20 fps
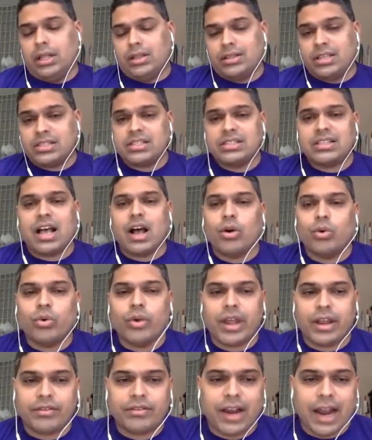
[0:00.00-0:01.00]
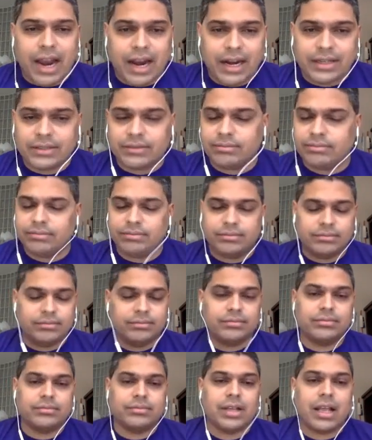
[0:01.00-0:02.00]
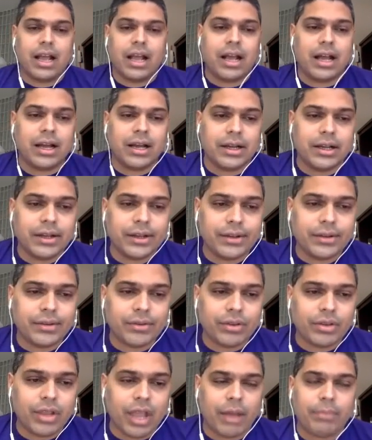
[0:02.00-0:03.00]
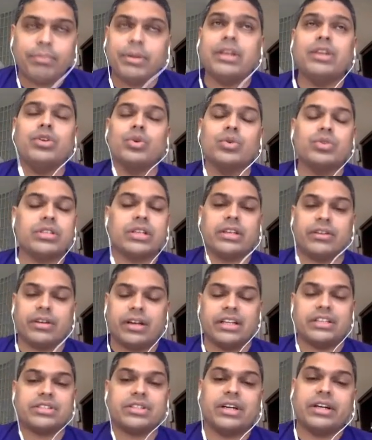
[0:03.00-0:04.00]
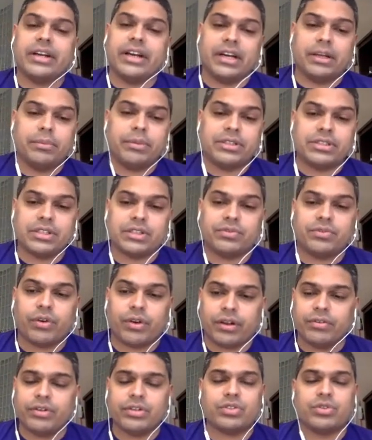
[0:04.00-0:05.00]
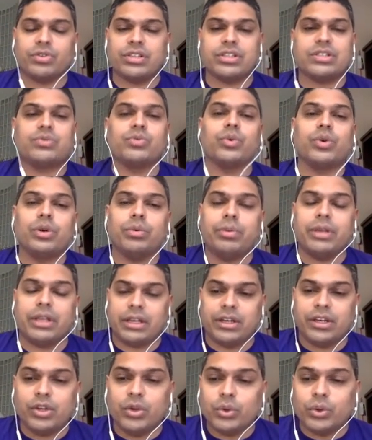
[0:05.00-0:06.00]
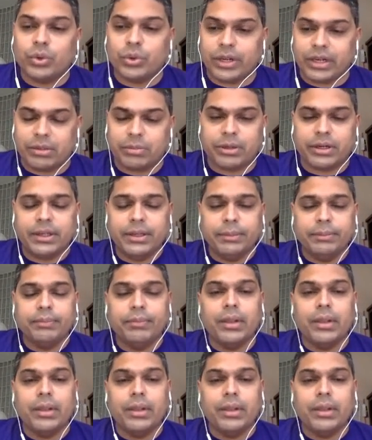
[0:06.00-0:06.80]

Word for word: This is how we have had uh, have been using relational databases forever, so this wouldn't be new to anybody.